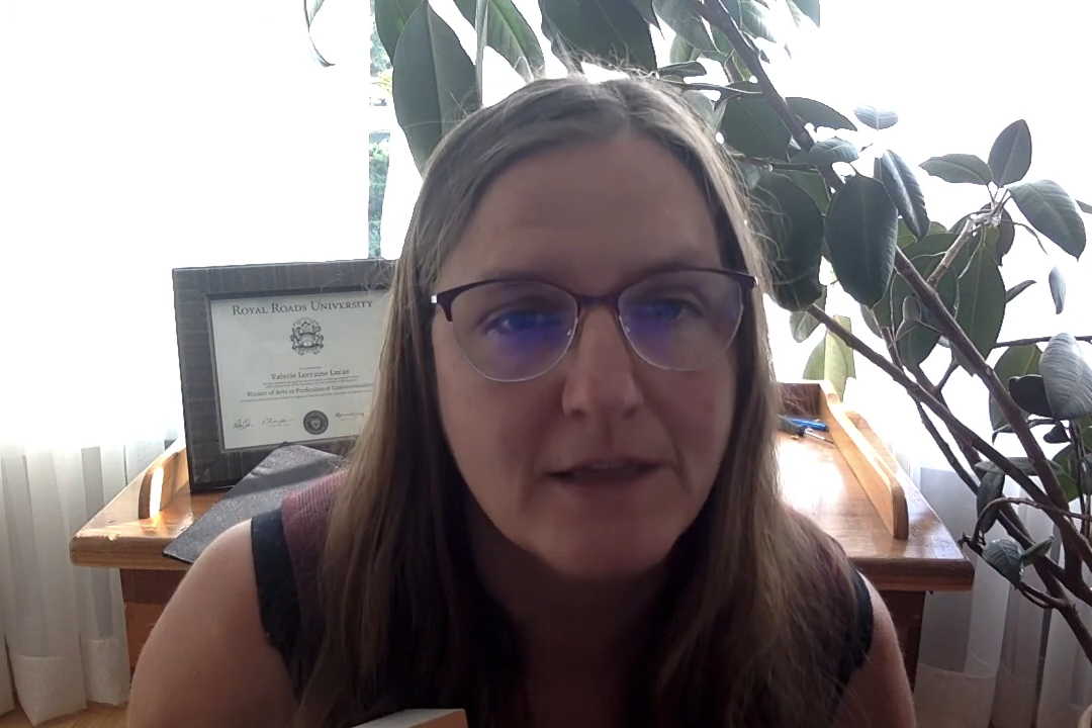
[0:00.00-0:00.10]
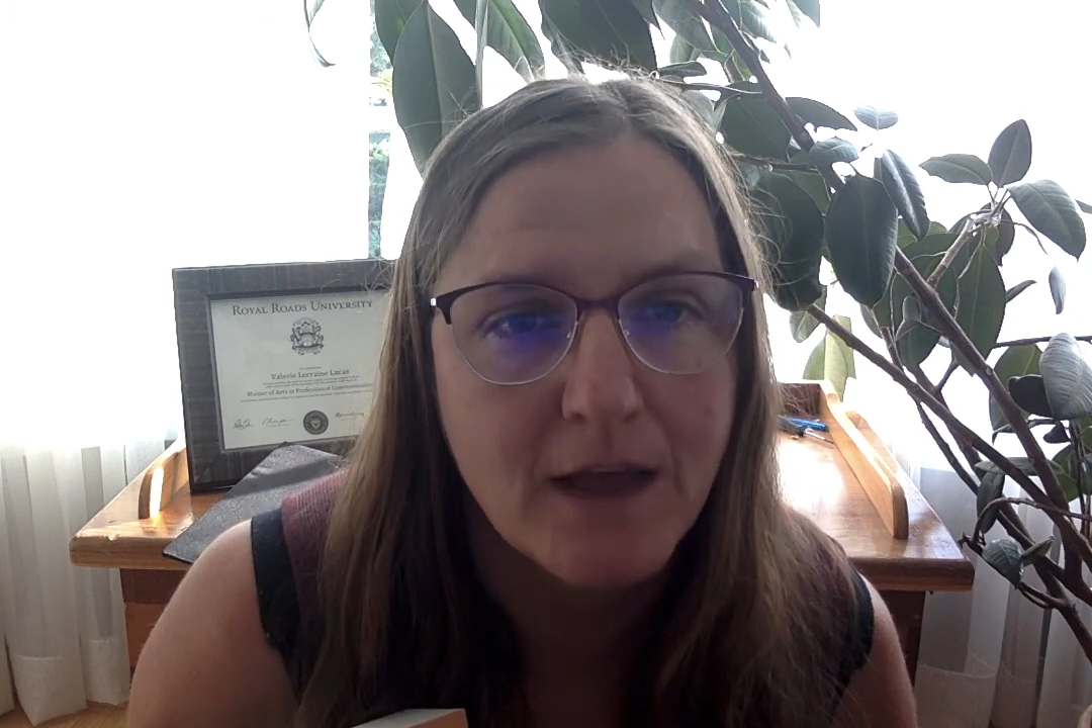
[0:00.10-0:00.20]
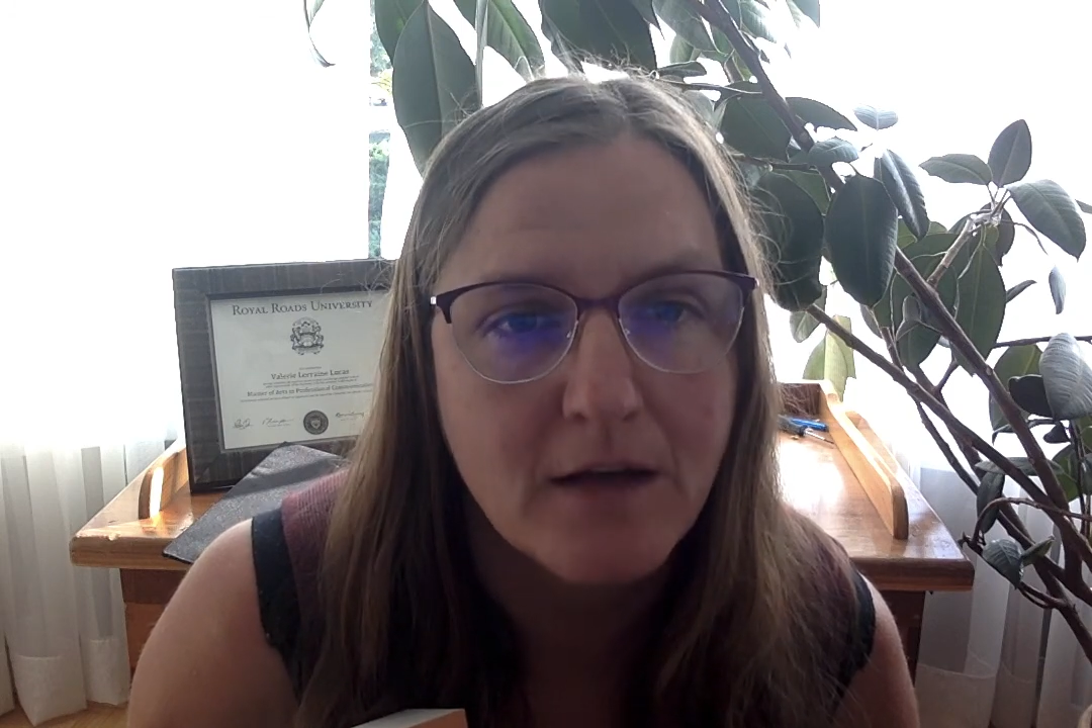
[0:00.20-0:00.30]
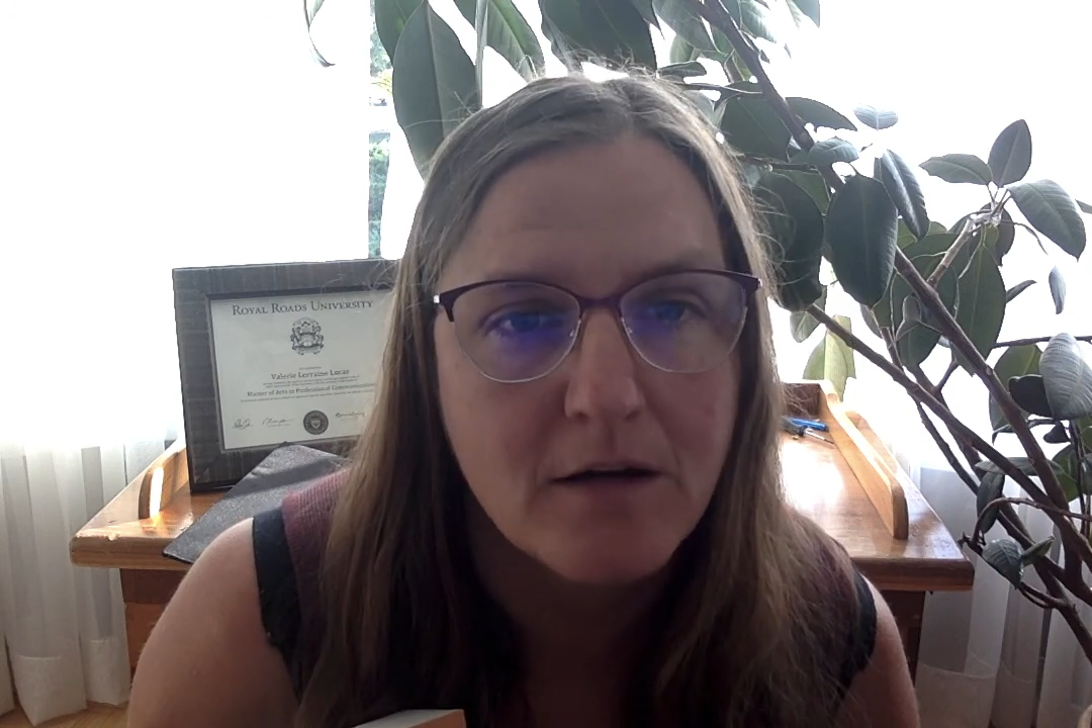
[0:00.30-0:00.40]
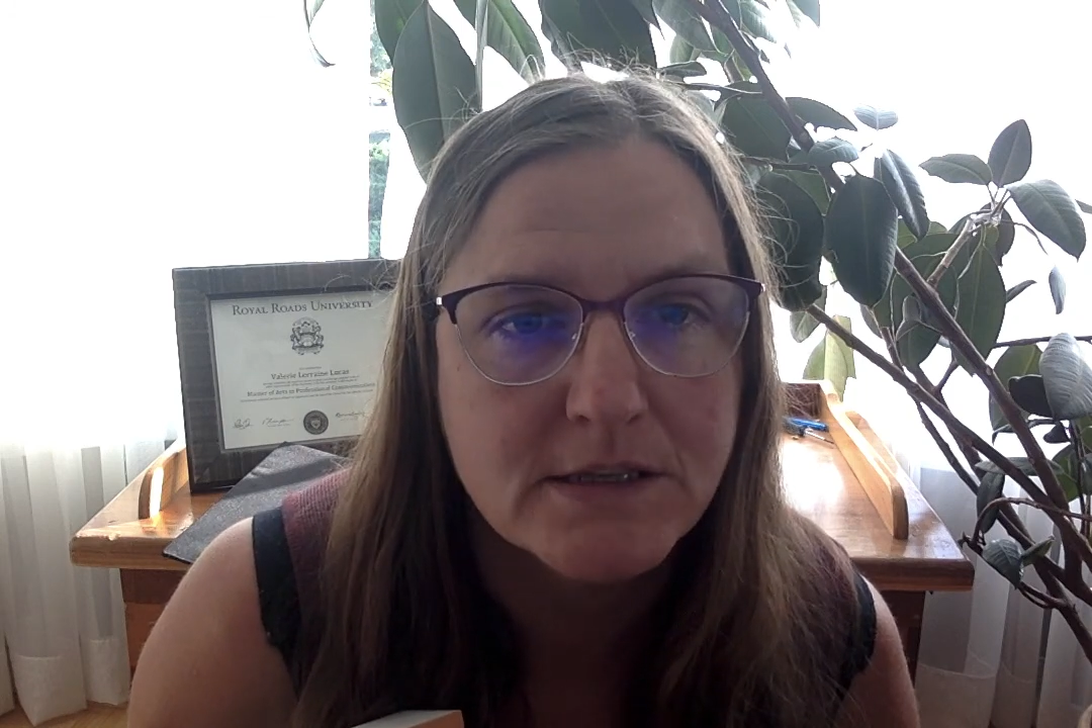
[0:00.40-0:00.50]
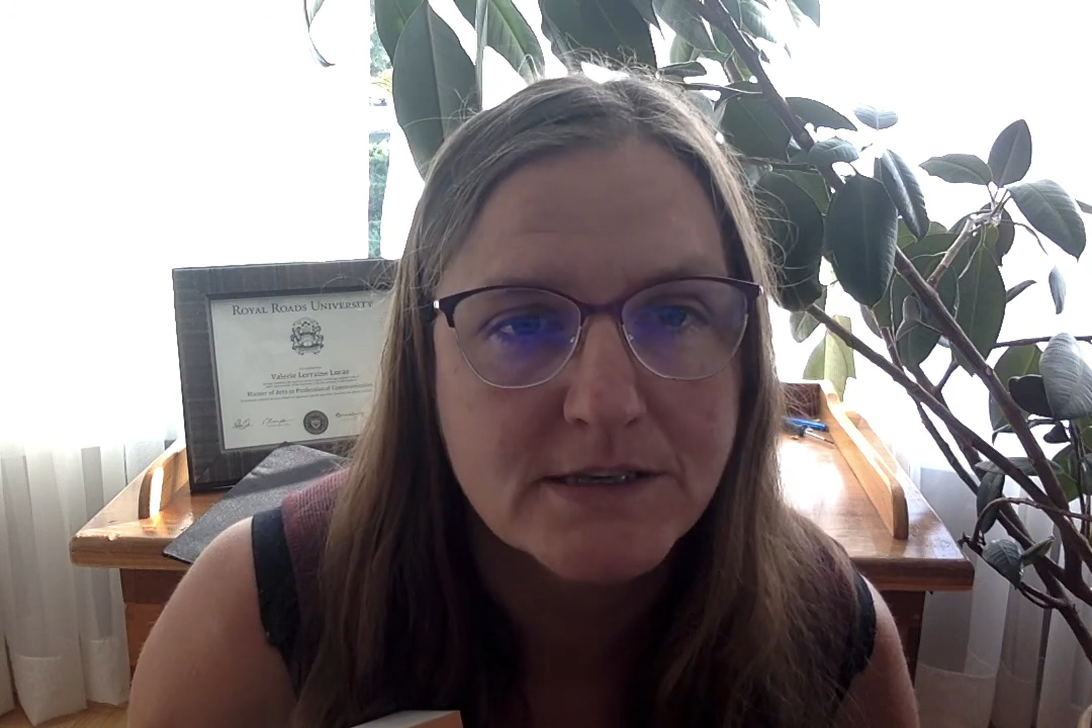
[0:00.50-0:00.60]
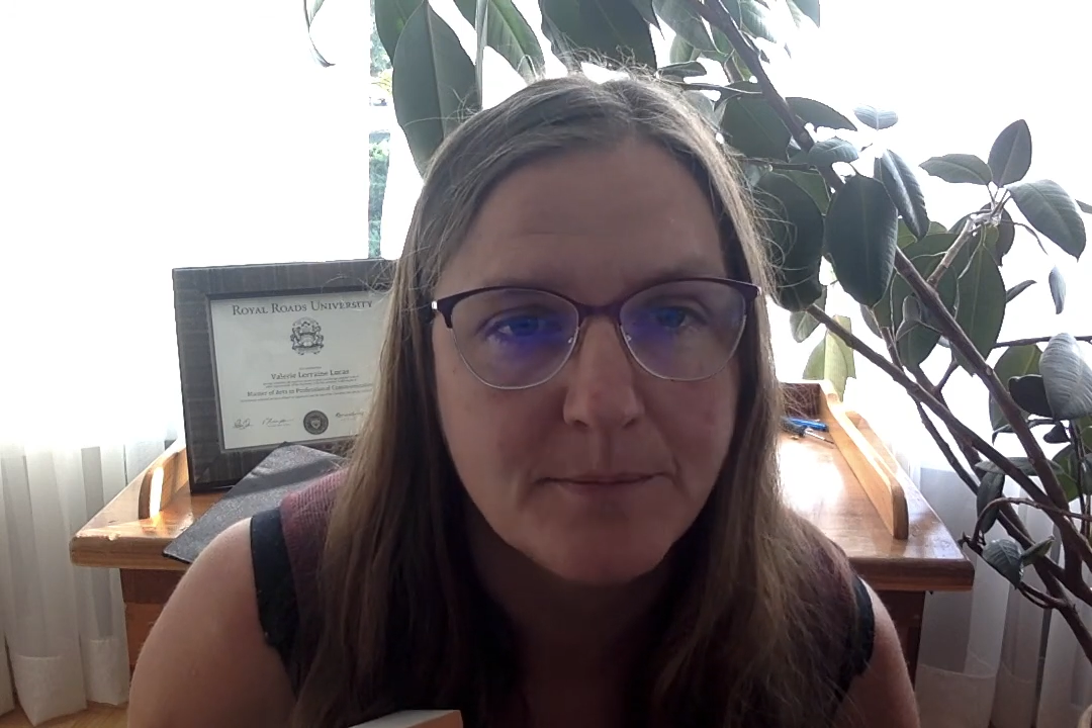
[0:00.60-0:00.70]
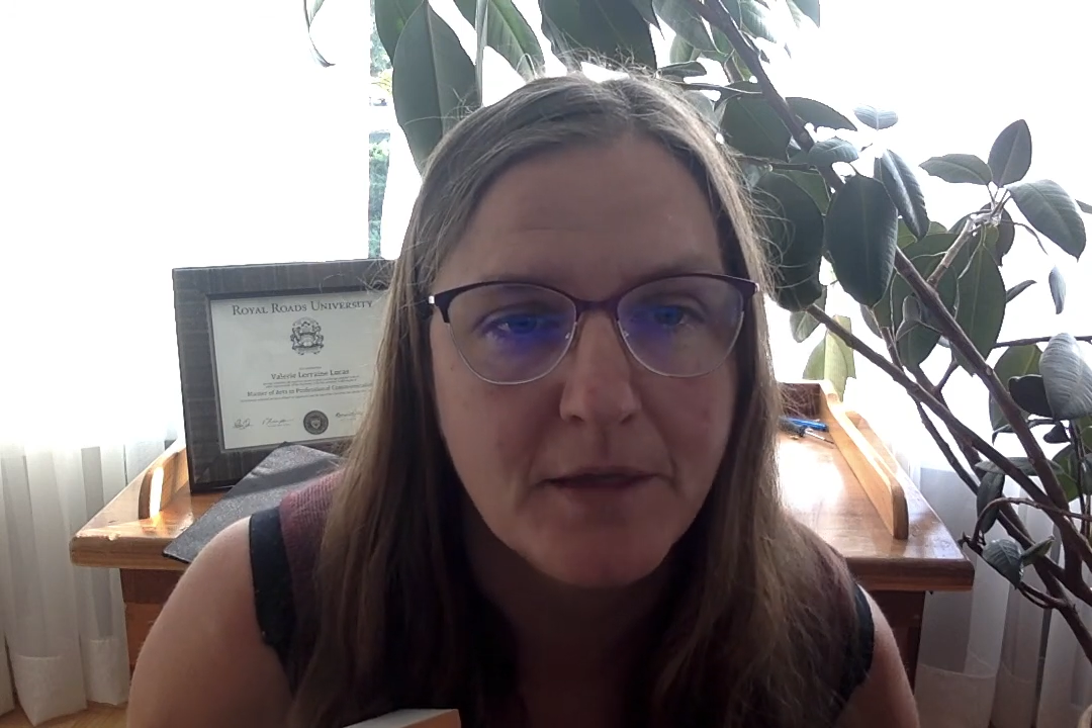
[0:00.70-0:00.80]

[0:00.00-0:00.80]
that concept